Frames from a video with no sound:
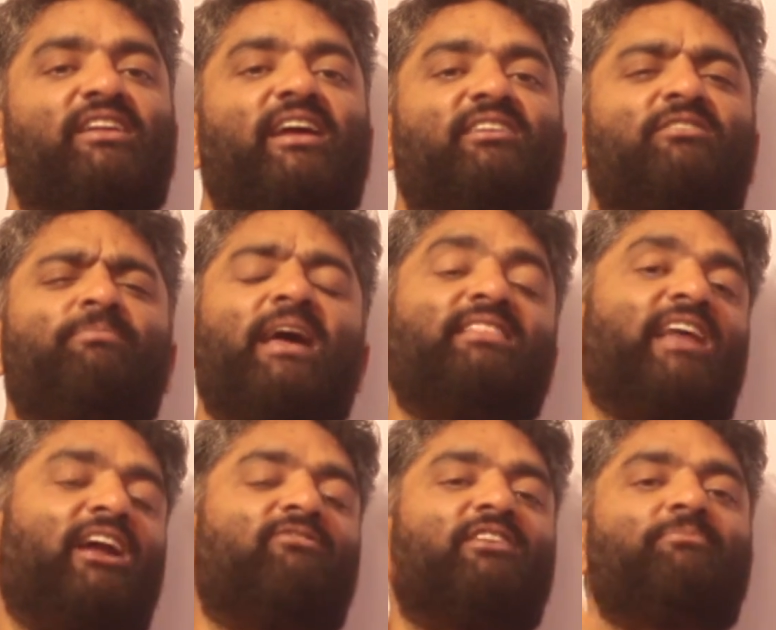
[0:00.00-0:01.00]
get up, and
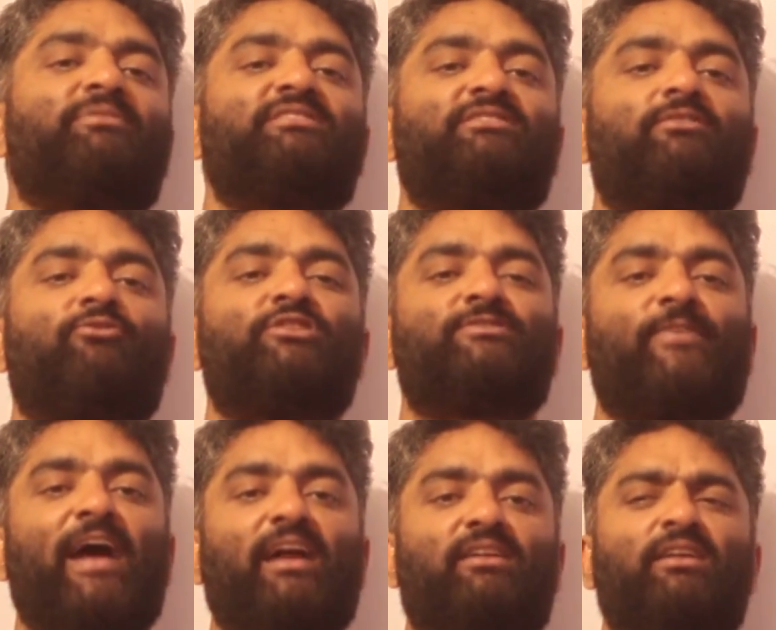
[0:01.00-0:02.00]
that one person was
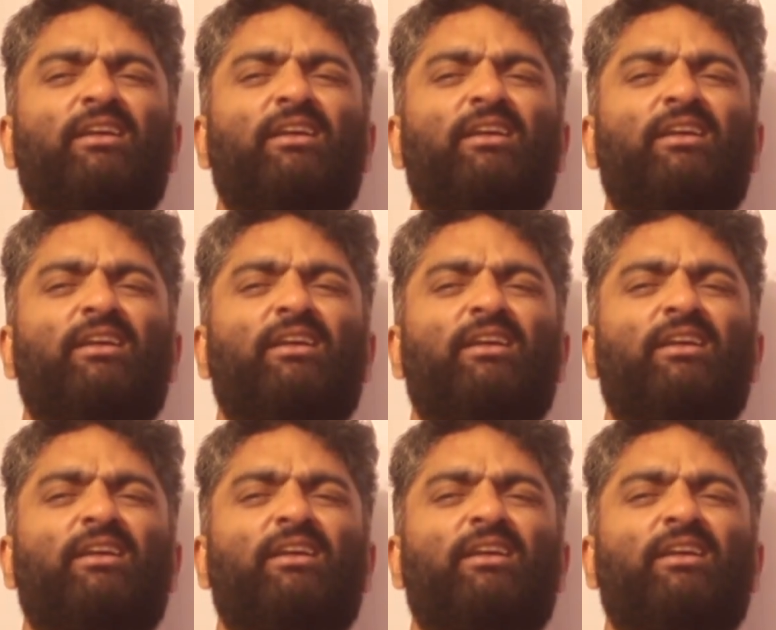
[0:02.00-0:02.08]
fat.